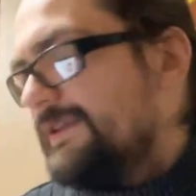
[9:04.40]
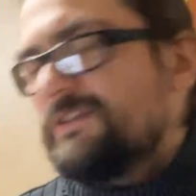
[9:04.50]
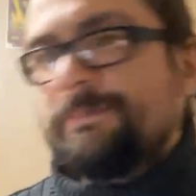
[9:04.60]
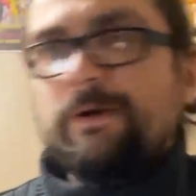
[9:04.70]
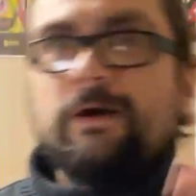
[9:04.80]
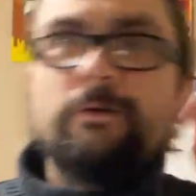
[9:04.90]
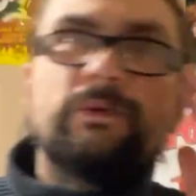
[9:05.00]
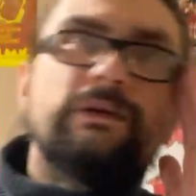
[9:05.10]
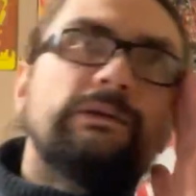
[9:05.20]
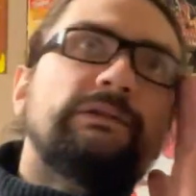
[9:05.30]
there's a part
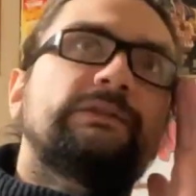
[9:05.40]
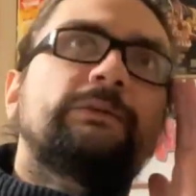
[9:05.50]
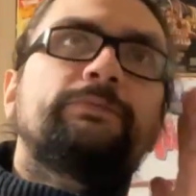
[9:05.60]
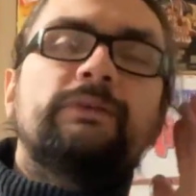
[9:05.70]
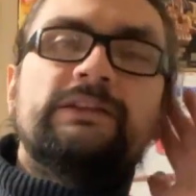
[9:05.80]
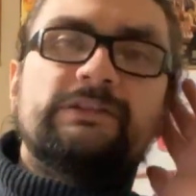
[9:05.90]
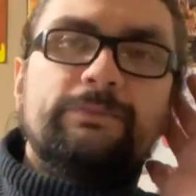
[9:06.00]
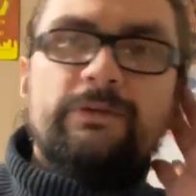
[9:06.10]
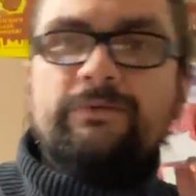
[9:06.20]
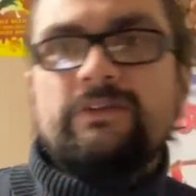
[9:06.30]
where the
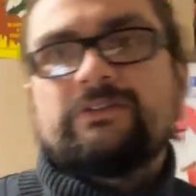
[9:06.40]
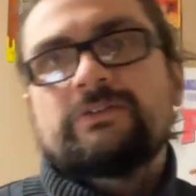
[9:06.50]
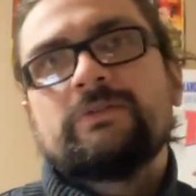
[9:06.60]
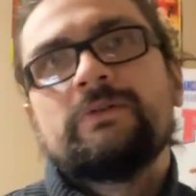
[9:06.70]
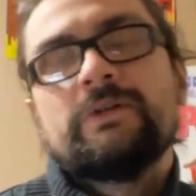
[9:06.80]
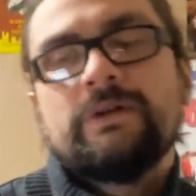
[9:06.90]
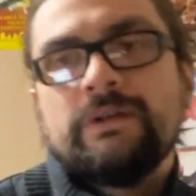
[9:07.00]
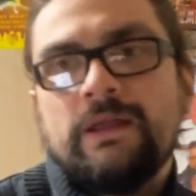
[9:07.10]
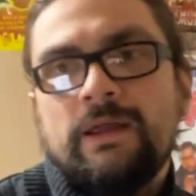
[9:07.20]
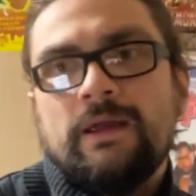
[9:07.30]
principal of the
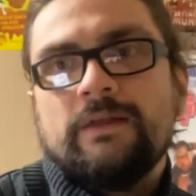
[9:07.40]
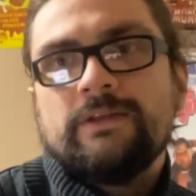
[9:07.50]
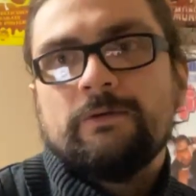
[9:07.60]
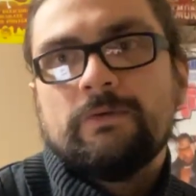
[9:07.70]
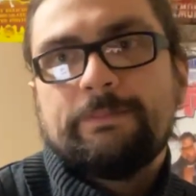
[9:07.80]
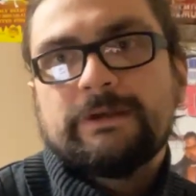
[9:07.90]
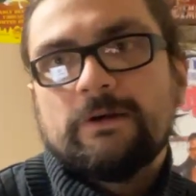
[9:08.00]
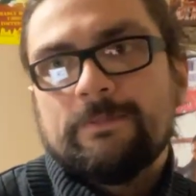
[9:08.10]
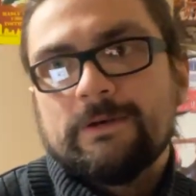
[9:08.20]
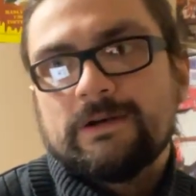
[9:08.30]
school that Whoopi
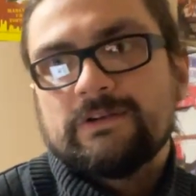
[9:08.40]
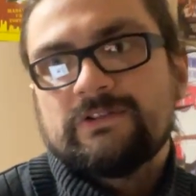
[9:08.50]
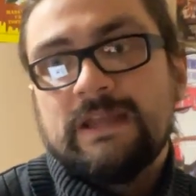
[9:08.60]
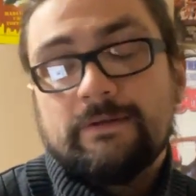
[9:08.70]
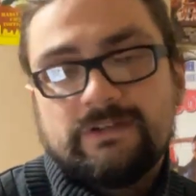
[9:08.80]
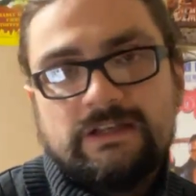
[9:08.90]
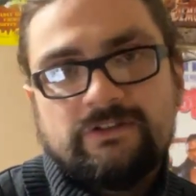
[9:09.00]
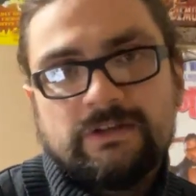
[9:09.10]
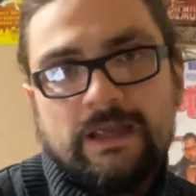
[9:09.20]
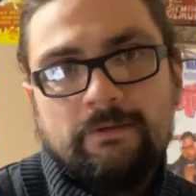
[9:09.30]
Goldberg is now
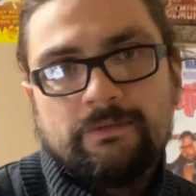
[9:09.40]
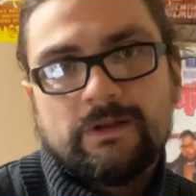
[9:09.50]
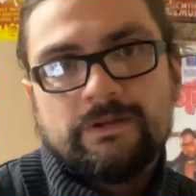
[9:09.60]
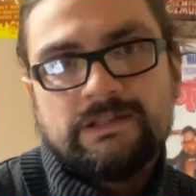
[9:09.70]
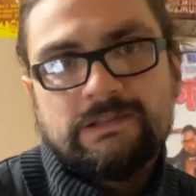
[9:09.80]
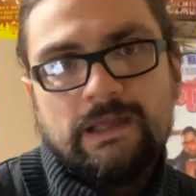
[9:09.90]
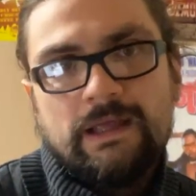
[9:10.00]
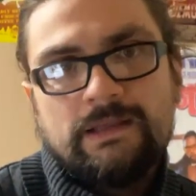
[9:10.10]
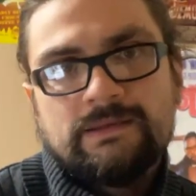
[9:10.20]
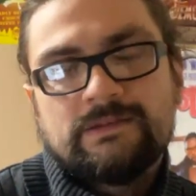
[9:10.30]
teaching at with all these
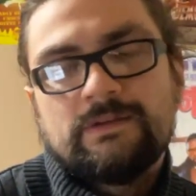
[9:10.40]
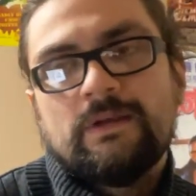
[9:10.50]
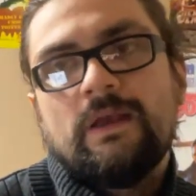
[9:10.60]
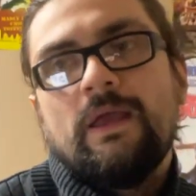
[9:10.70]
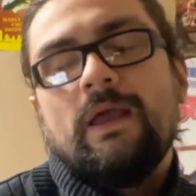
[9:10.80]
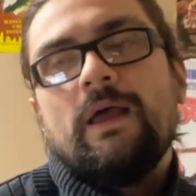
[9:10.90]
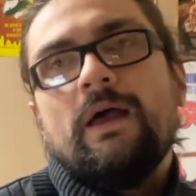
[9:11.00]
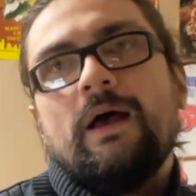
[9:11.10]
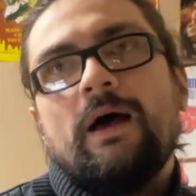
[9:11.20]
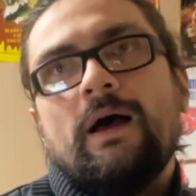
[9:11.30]
nuns,
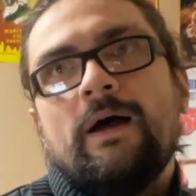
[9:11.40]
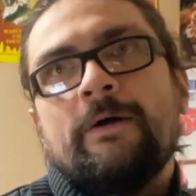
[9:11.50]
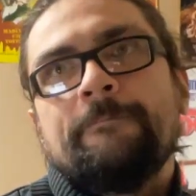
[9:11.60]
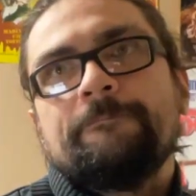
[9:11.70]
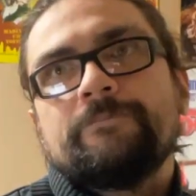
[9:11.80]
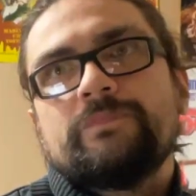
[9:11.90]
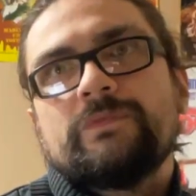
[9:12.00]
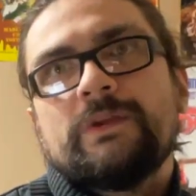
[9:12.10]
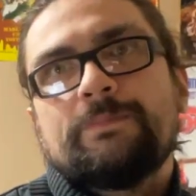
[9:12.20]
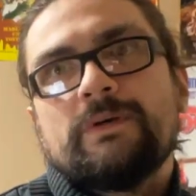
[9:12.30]

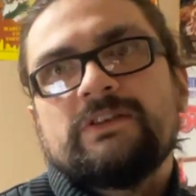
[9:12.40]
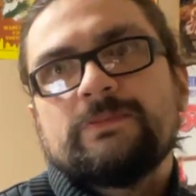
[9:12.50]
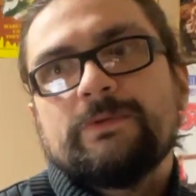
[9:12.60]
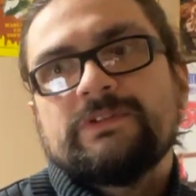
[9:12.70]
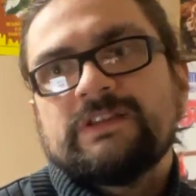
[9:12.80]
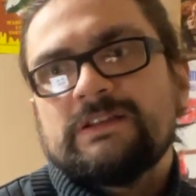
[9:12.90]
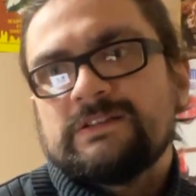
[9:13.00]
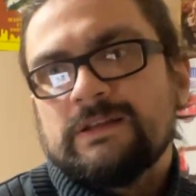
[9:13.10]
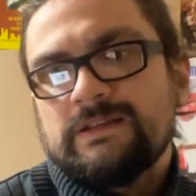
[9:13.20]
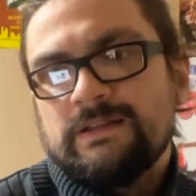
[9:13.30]
the principal says
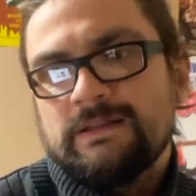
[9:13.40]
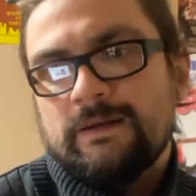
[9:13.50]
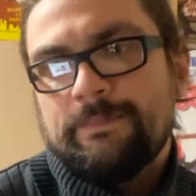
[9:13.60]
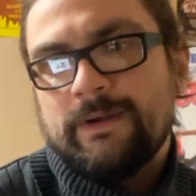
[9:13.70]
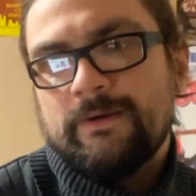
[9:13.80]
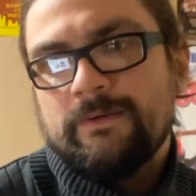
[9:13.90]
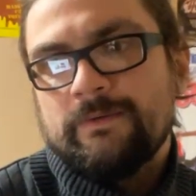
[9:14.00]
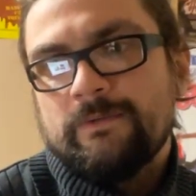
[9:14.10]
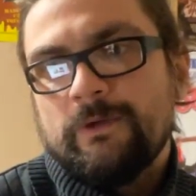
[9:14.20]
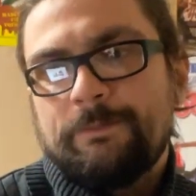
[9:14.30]
something
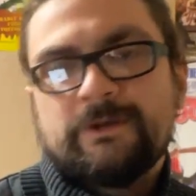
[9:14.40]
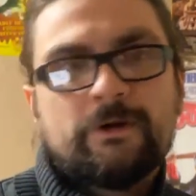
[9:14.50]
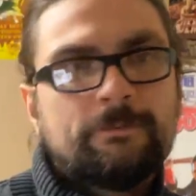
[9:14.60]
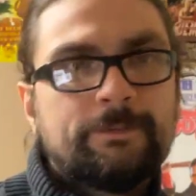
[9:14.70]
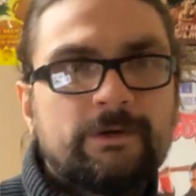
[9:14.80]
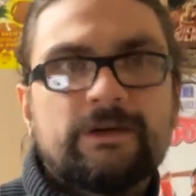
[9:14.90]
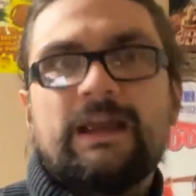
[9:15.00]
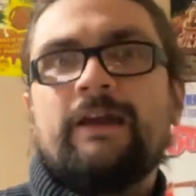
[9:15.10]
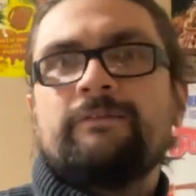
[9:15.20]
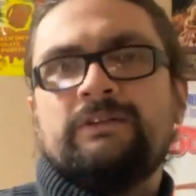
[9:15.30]
about Whoopi Goldberg
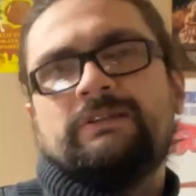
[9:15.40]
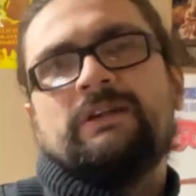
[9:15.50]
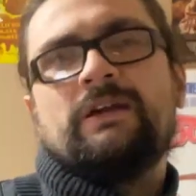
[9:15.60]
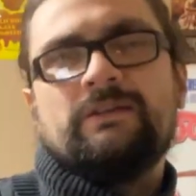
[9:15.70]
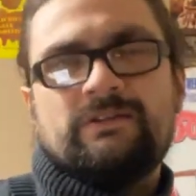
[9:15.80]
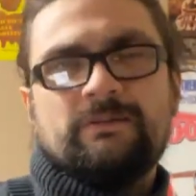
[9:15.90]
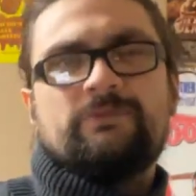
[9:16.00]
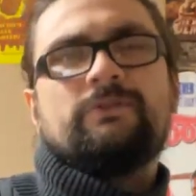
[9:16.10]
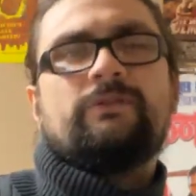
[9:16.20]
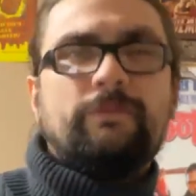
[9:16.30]
having done some
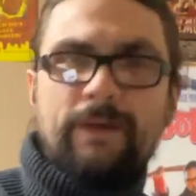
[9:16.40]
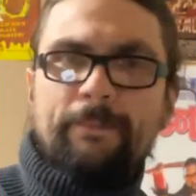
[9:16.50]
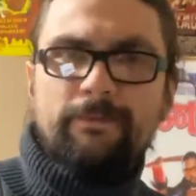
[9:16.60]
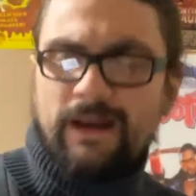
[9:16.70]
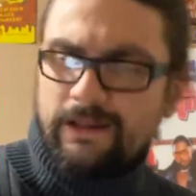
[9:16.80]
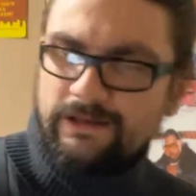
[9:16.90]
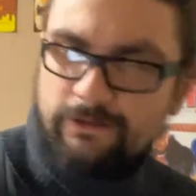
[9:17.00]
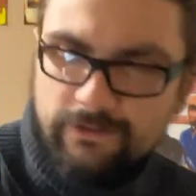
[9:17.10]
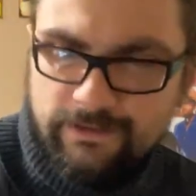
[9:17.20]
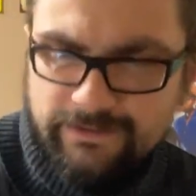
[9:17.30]
sort of a pep rally
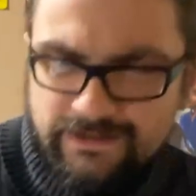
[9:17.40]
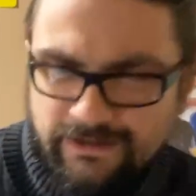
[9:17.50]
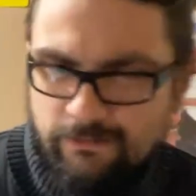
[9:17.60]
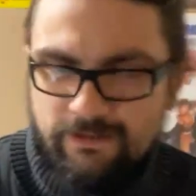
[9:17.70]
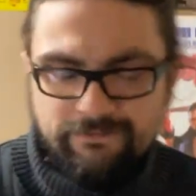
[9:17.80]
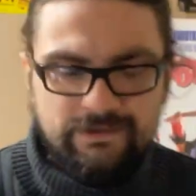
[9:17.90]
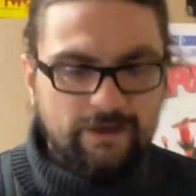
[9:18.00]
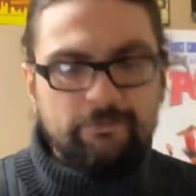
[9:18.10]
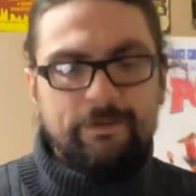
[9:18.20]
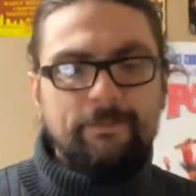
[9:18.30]
or the equivalent
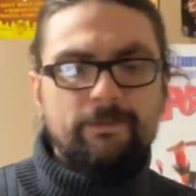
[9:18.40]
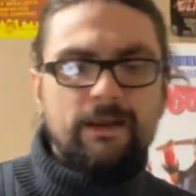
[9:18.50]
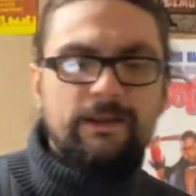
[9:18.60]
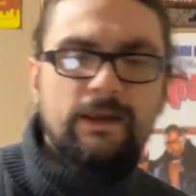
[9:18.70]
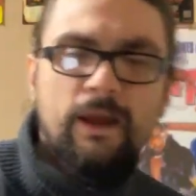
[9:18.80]
of a pep rally.